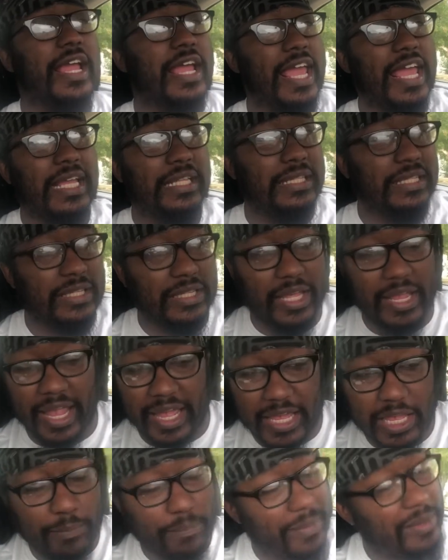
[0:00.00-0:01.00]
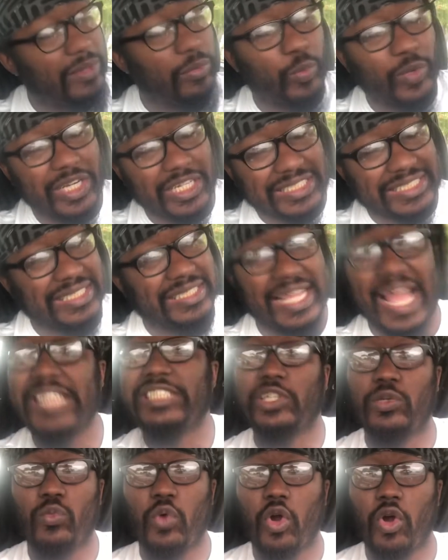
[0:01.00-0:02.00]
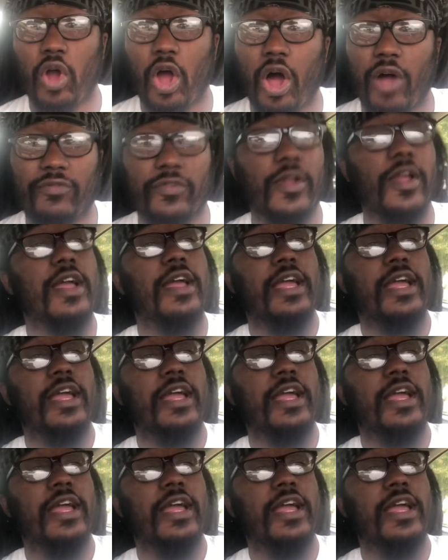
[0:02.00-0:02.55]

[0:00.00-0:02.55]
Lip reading: When the sedation wore off,